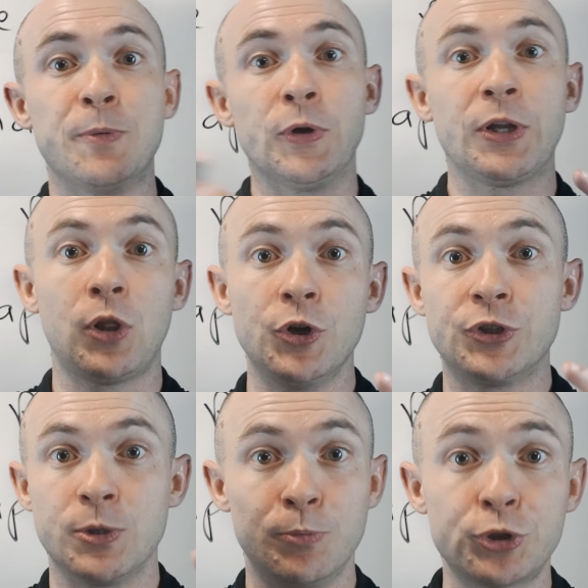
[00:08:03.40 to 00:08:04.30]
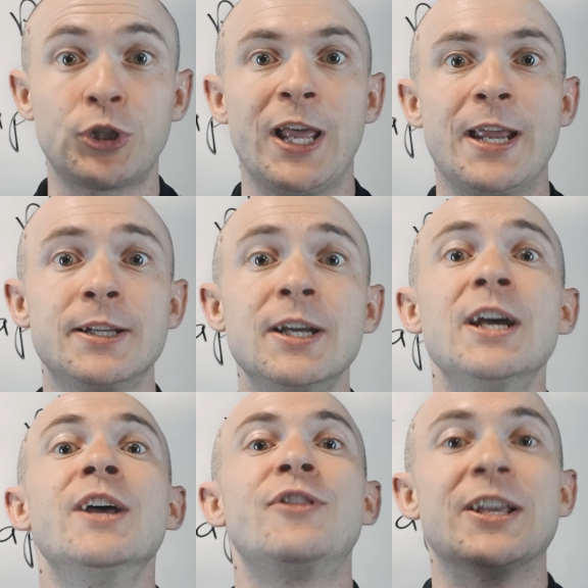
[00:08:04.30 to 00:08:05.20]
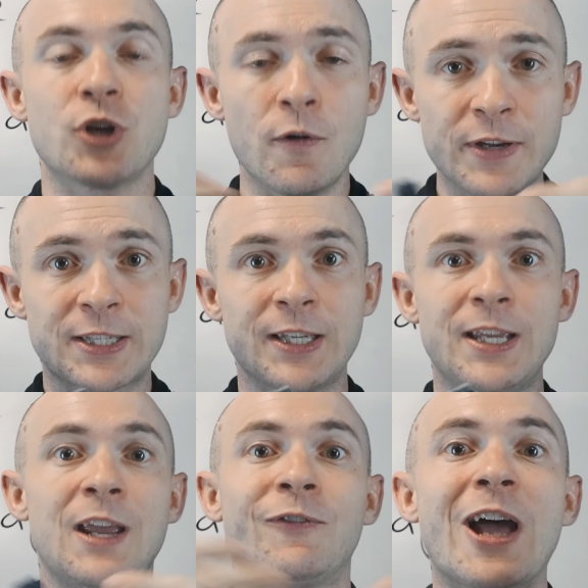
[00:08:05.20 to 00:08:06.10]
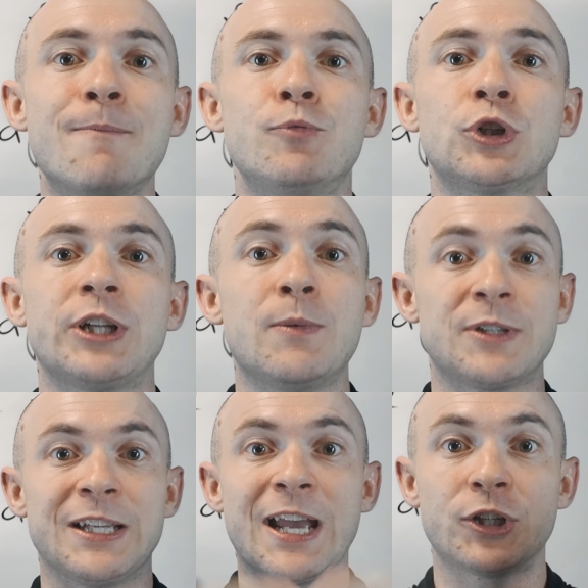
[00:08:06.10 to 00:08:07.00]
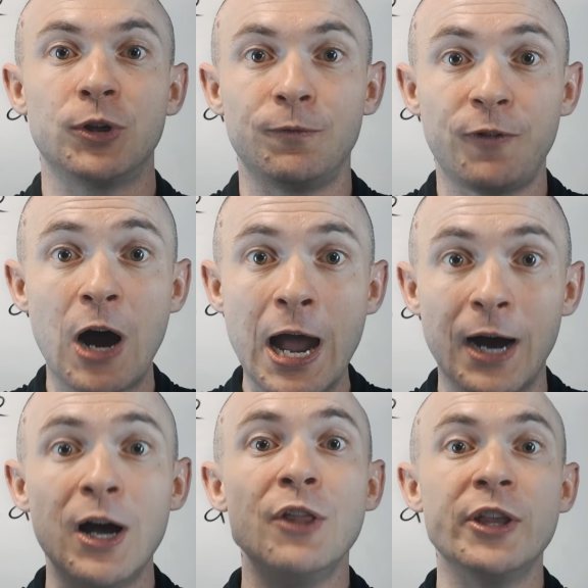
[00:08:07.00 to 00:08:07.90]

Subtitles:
is building close to bushland, there's obviously, if that bushland was to catch on fire,